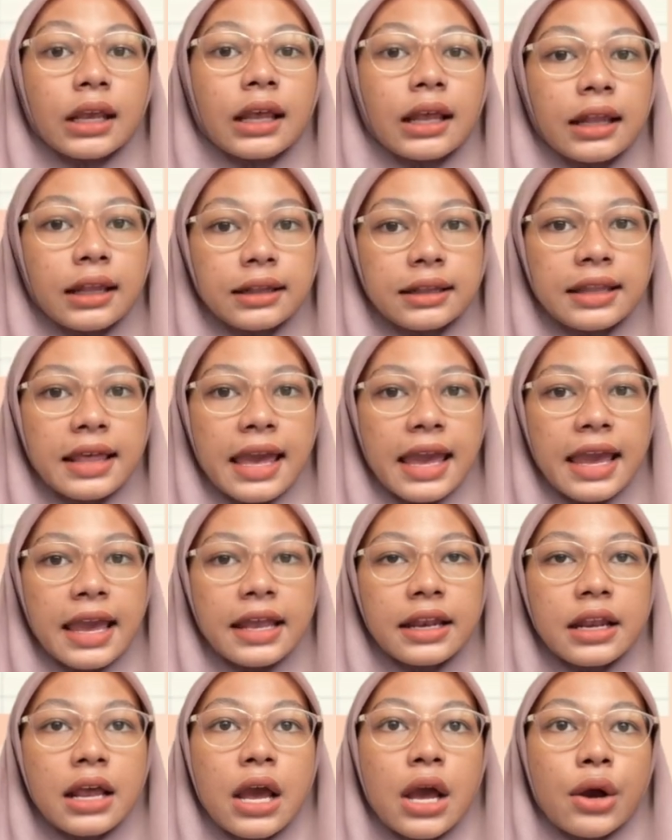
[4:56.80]

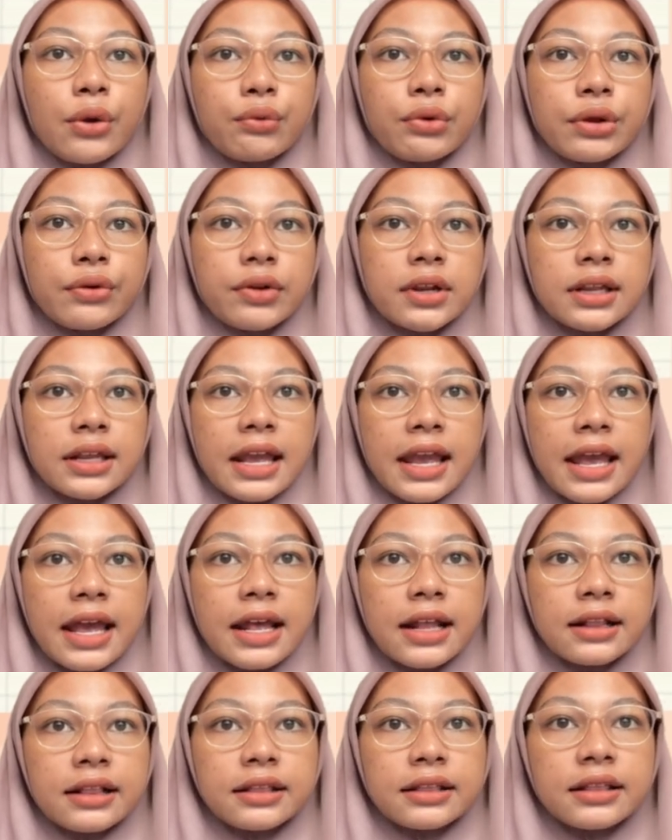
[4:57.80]
Then we will
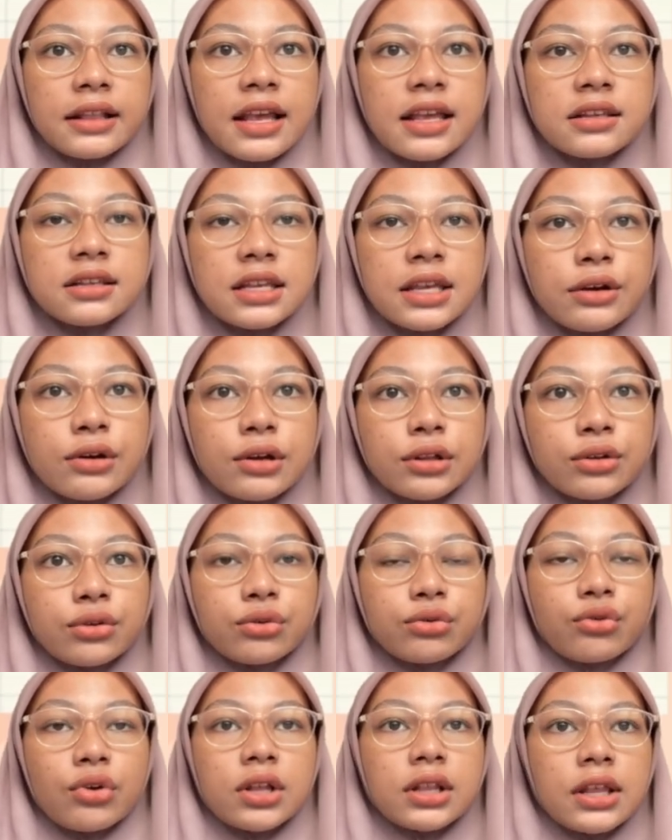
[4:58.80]
get 10 equal
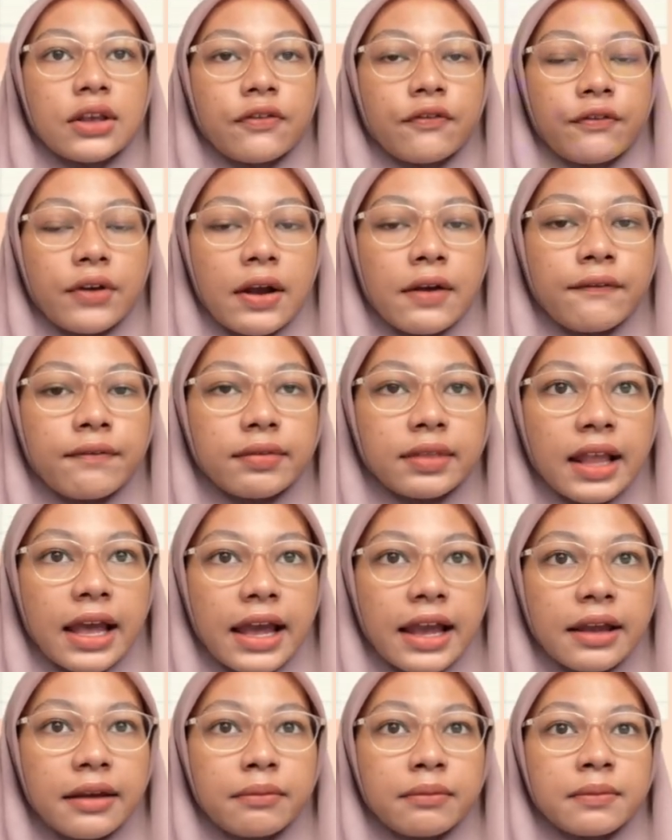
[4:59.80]
to 25
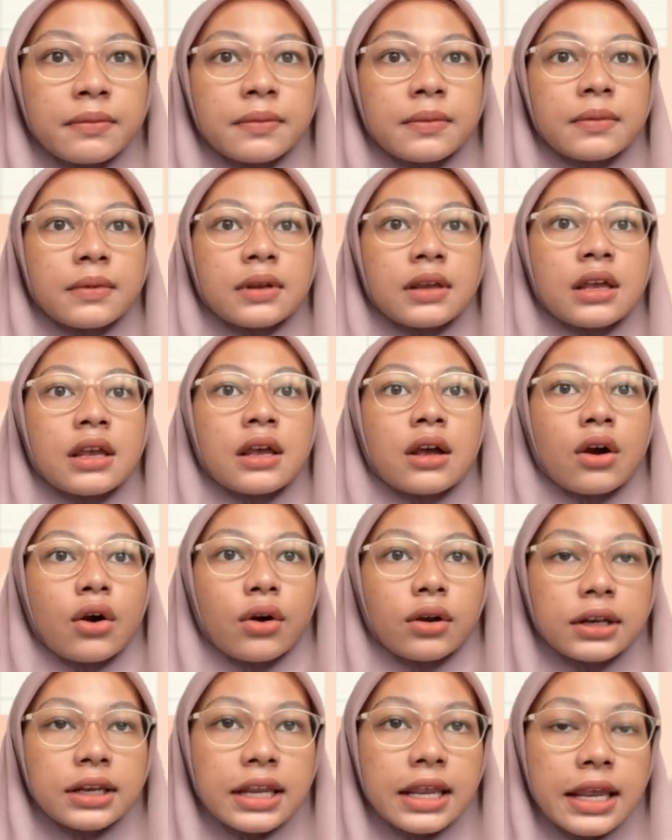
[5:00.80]
times
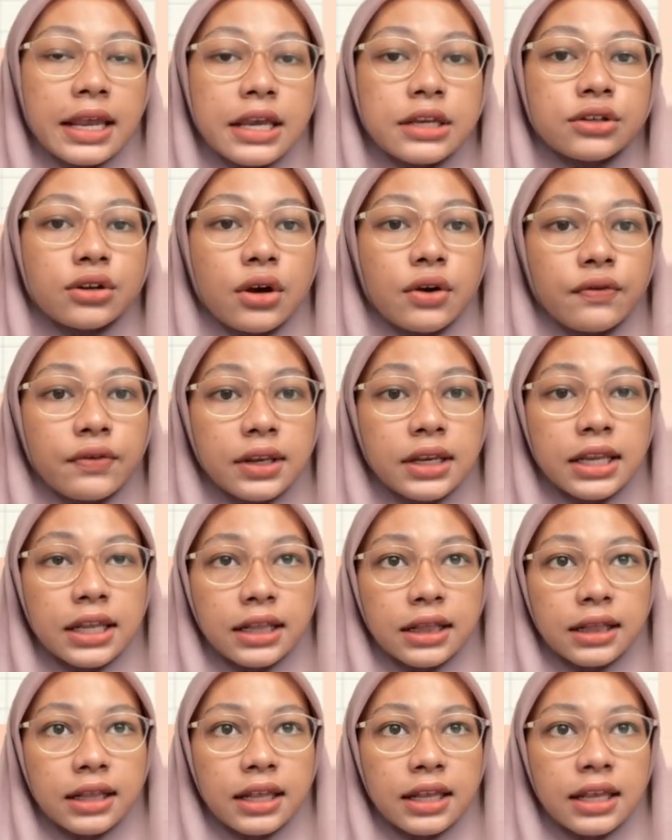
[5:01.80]
dh over
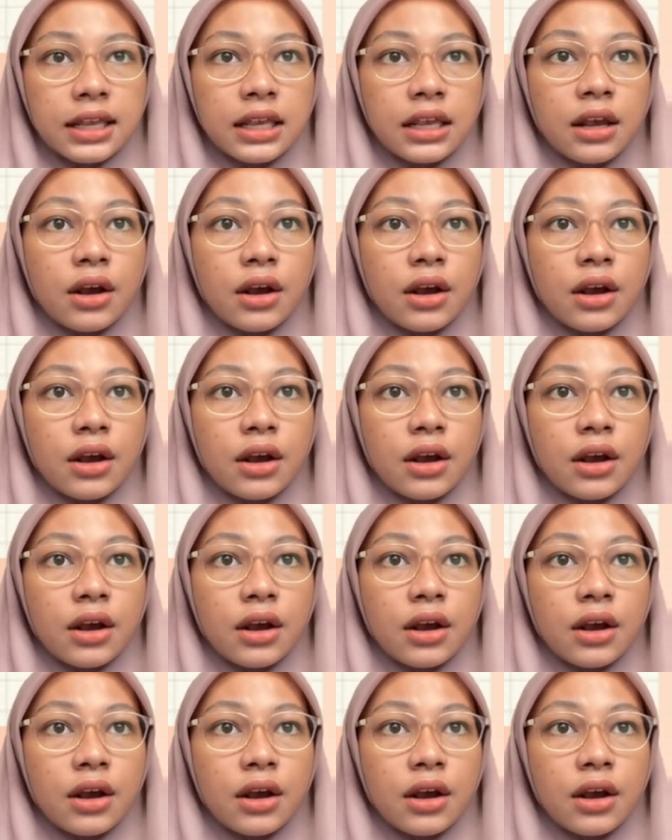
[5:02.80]
dt,